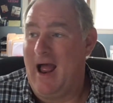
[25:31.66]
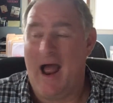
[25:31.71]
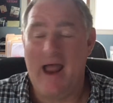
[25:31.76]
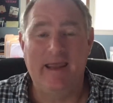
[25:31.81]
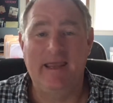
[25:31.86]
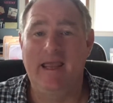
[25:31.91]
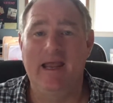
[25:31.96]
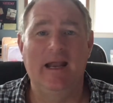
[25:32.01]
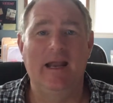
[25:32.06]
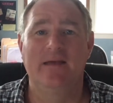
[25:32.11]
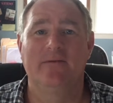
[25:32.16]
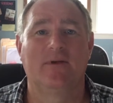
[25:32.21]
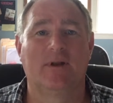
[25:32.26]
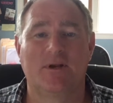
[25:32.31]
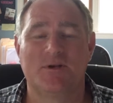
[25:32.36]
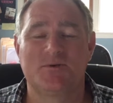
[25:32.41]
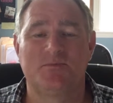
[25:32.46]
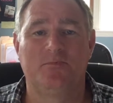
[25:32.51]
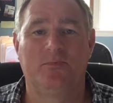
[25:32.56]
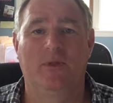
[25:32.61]
I can't even
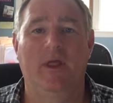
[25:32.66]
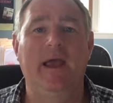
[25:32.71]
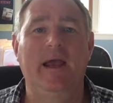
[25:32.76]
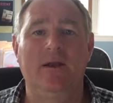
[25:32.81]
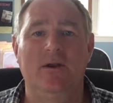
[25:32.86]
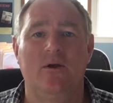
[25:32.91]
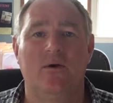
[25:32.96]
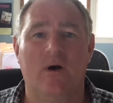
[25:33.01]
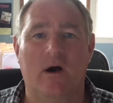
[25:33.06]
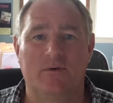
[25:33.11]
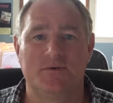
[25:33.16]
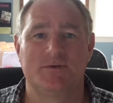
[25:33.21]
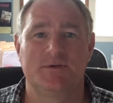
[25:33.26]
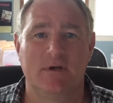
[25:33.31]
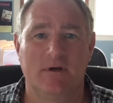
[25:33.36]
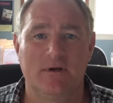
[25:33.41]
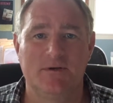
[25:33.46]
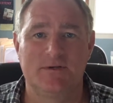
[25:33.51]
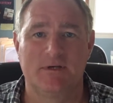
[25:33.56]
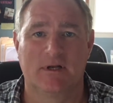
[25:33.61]
explain to you how
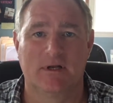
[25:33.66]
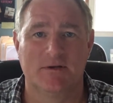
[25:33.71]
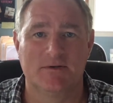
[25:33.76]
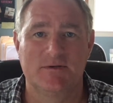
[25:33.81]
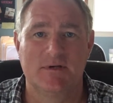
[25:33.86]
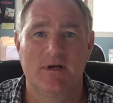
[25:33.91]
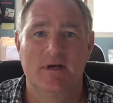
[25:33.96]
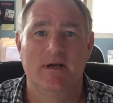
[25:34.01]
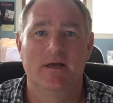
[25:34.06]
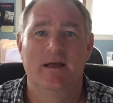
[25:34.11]
serious it is.